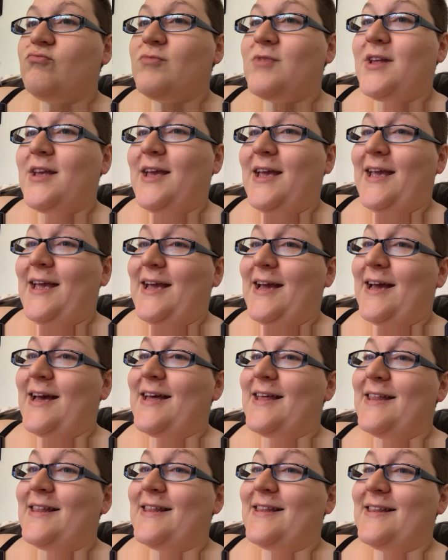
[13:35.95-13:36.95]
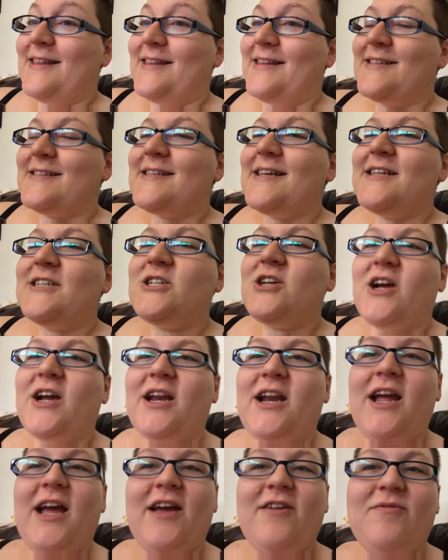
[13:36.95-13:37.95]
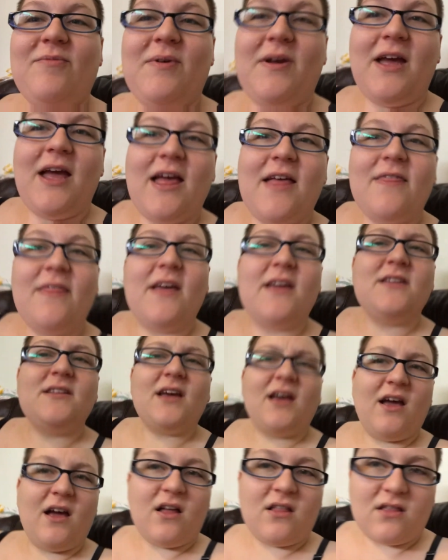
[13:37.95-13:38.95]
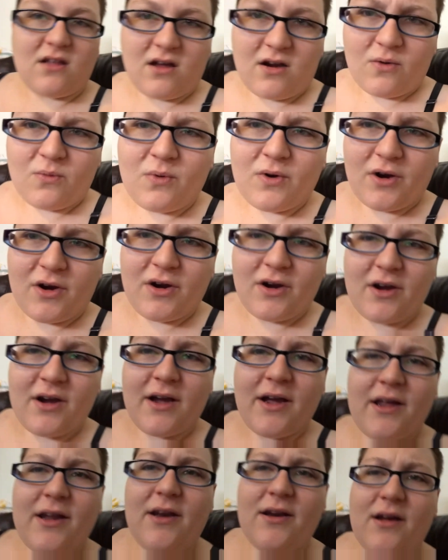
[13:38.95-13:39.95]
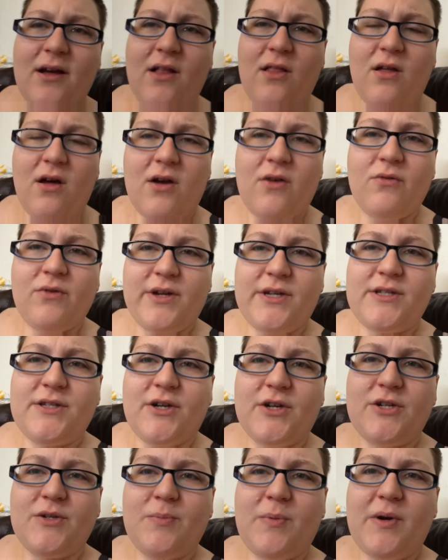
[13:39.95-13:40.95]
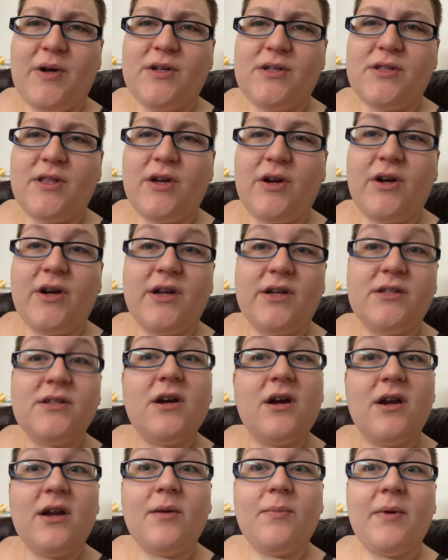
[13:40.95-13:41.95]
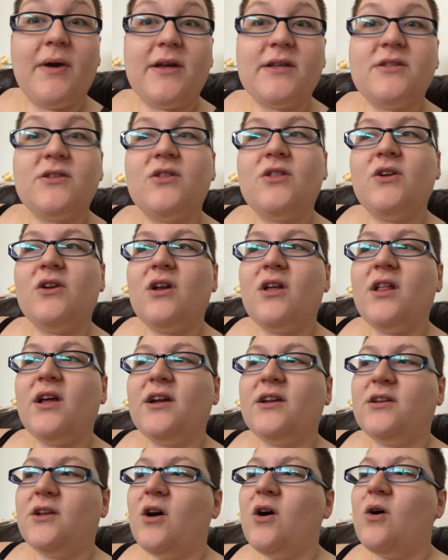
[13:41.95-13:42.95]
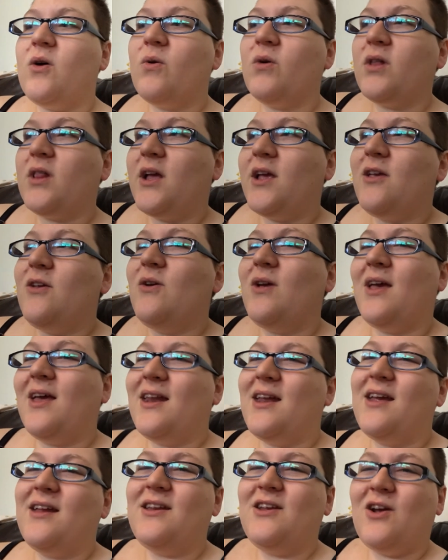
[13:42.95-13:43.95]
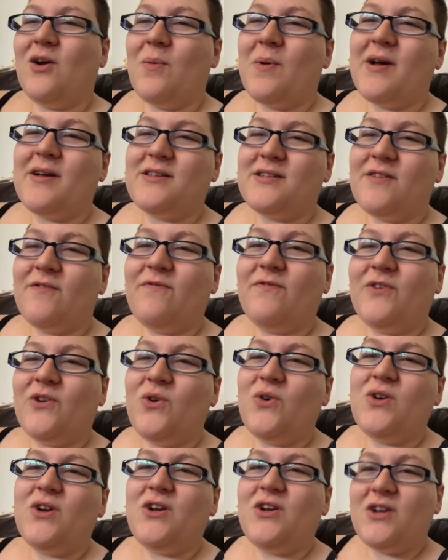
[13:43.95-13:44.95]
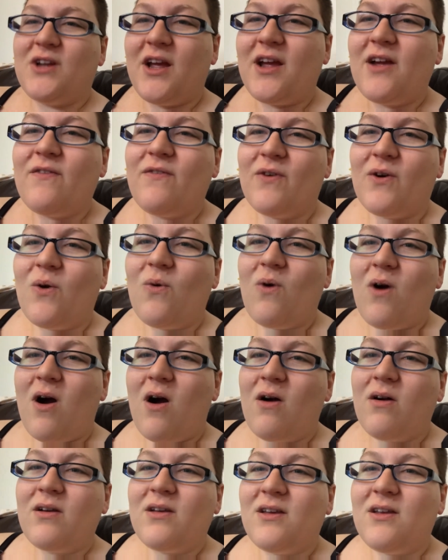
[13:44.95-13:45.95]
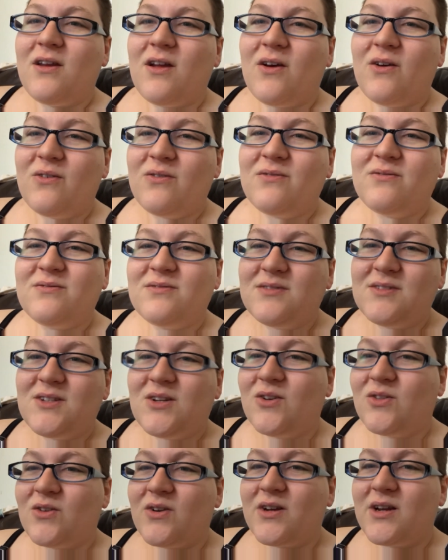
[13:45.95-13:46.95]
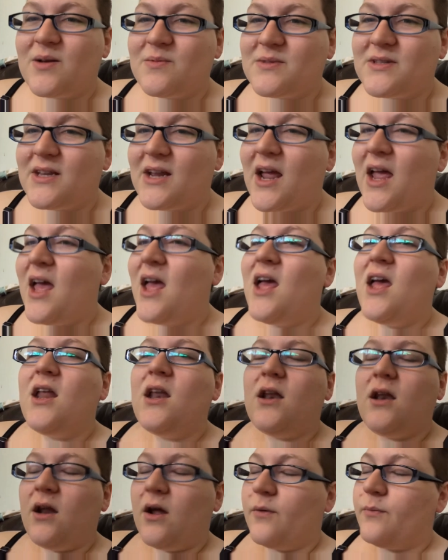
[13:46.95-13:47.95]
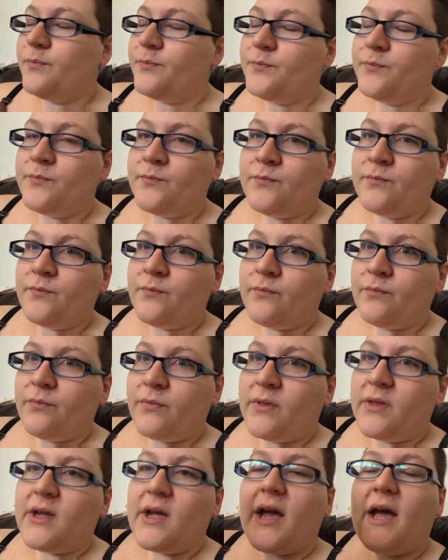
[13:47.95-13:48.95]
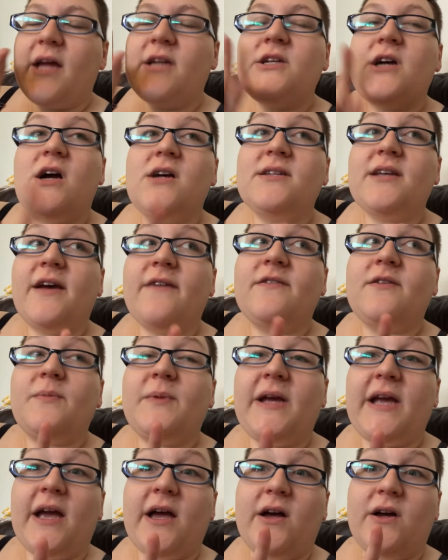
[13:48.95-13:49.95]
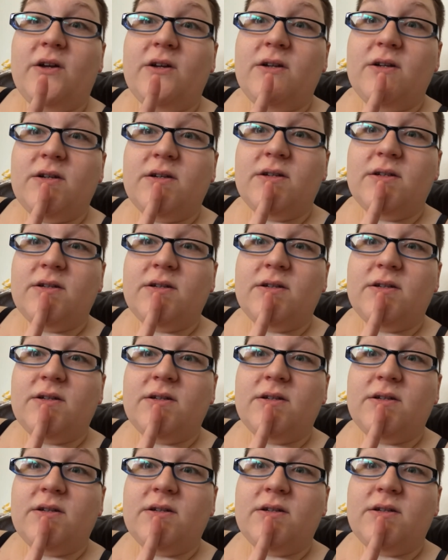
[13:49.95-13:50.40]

He got this hedgehog, and they take a lot of work and a lot of research because they're an exotic pet. So they're not like a dog where like you get it and you go buy some food and you take it for a walk, you know, 2 or 3 times a day. No. Hedgehogs have to be held